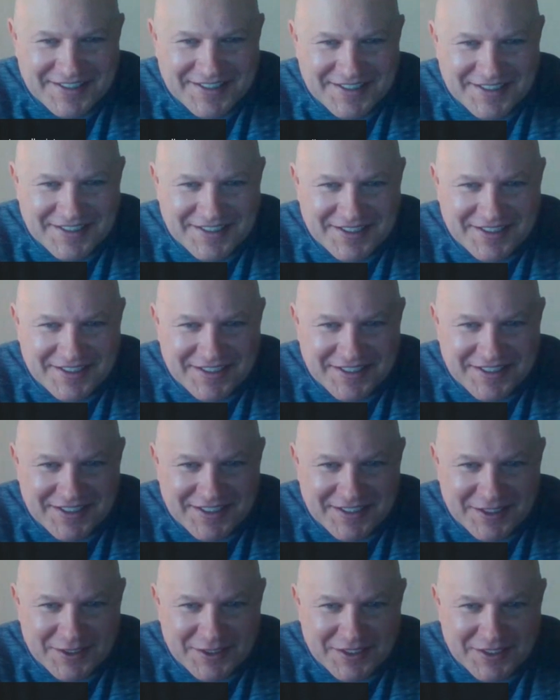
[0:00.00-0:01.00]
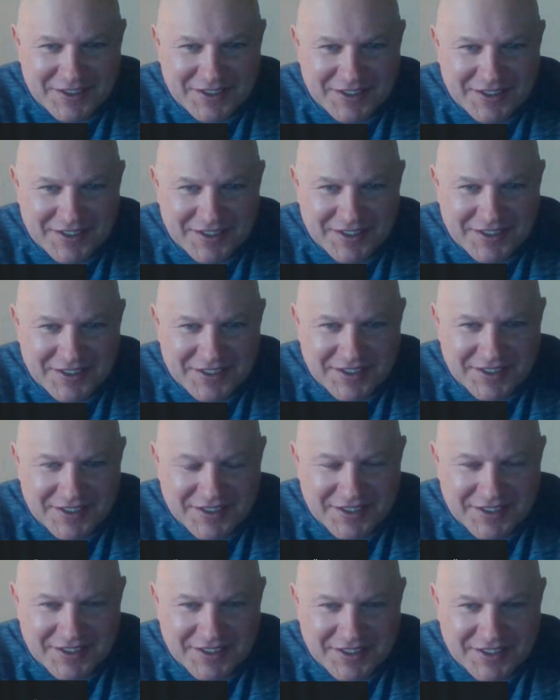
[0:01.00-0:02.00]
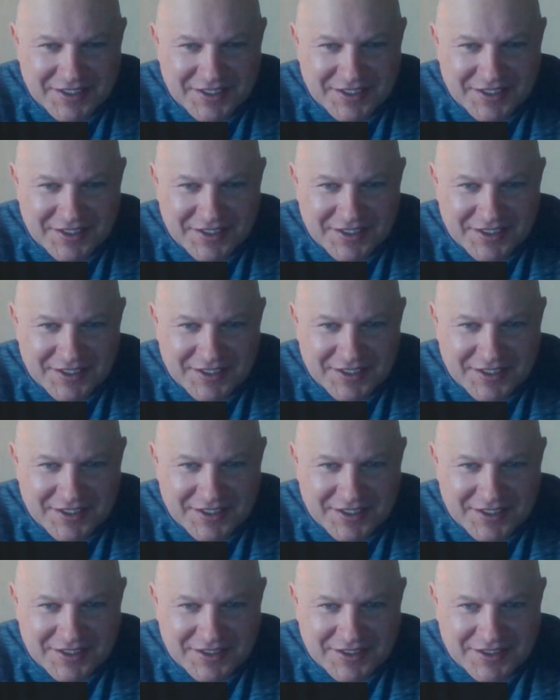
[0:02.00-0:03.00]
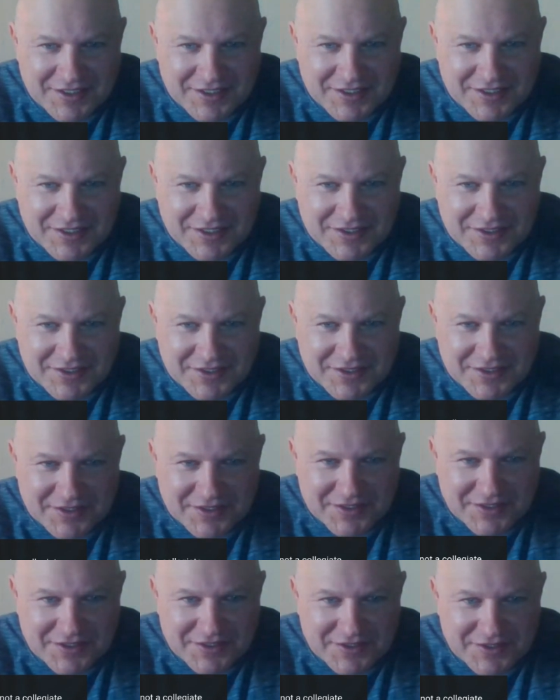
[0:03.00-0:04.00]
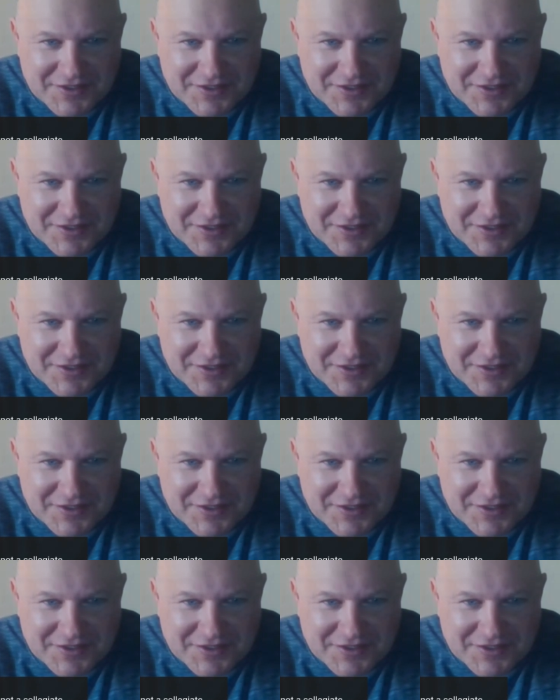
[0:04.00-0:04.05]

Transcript: No words are spoken by the person on screen.